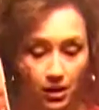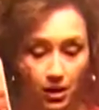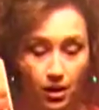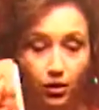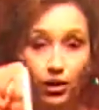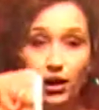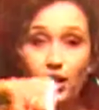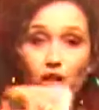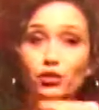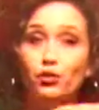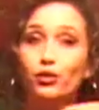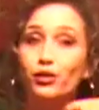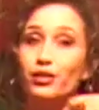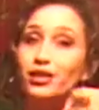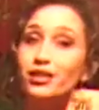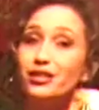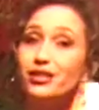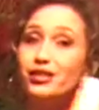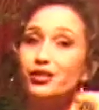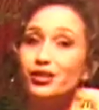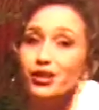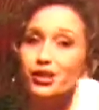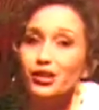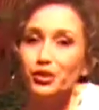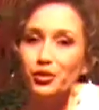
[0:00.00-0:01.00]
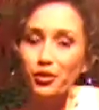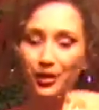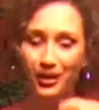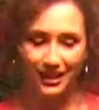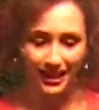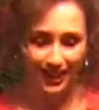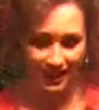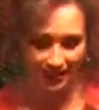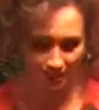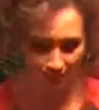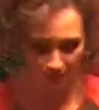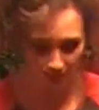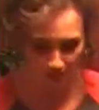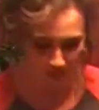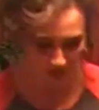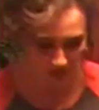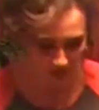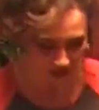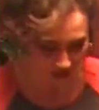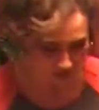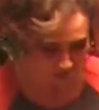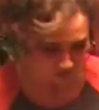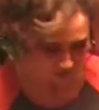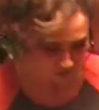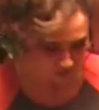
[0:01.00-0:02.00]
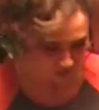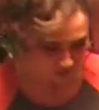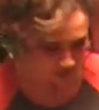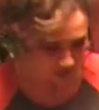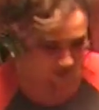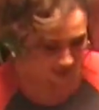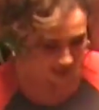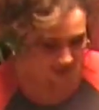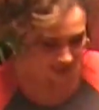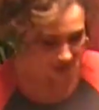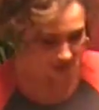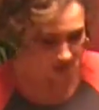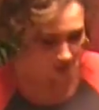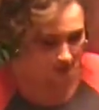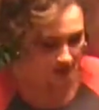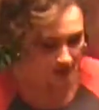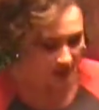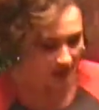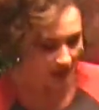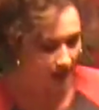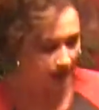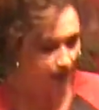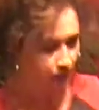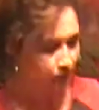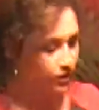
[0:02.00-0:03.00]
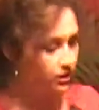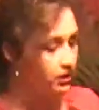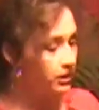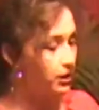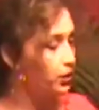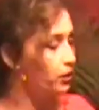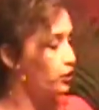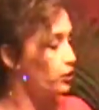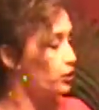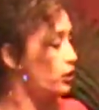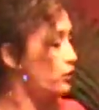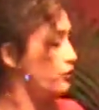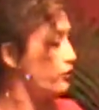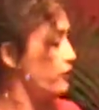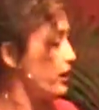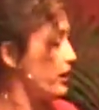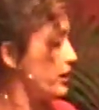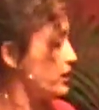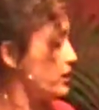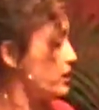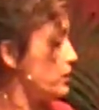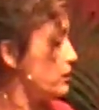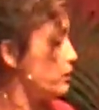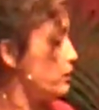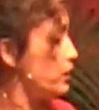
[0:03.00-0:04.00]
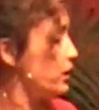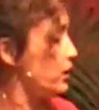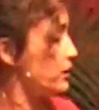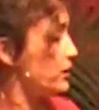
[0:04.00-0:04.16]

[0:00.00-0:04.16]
Okay, so this is the Toygasms book. And then we have the Tickle Your Fancy book.